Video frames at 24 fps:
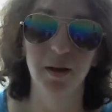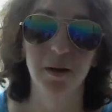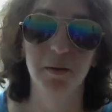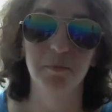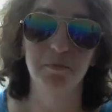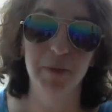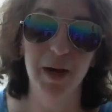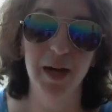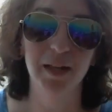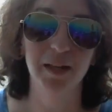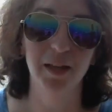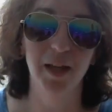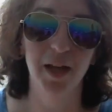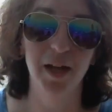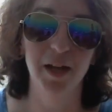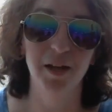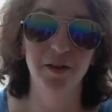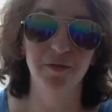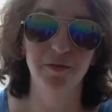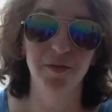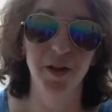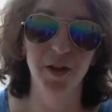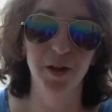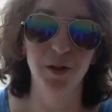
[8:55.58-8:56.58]
my
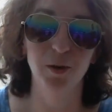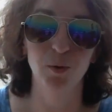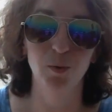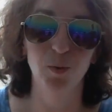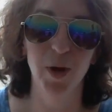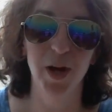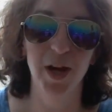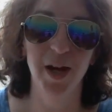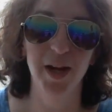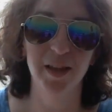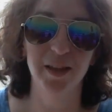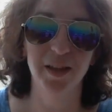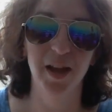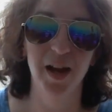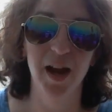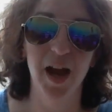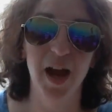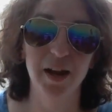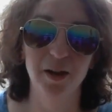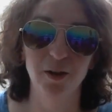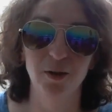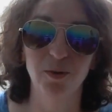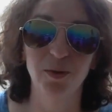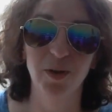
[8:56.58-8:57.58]
life in a way that
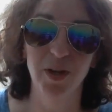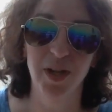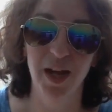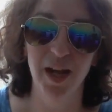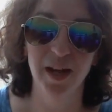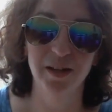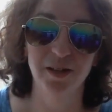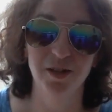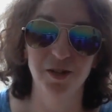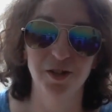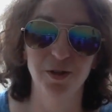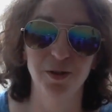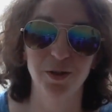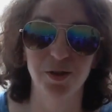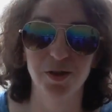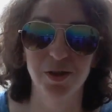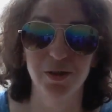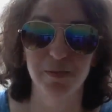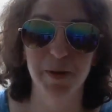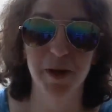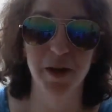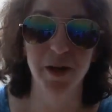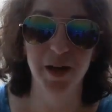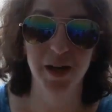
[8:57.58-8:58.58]
I don't get to
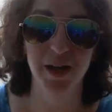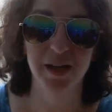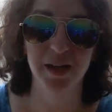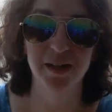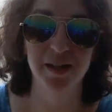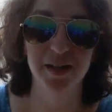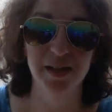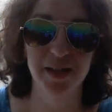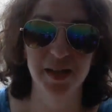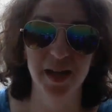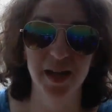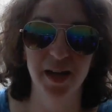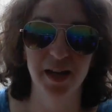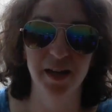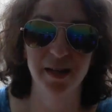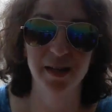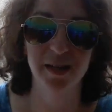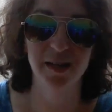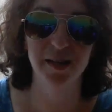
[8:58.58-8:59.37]
experience things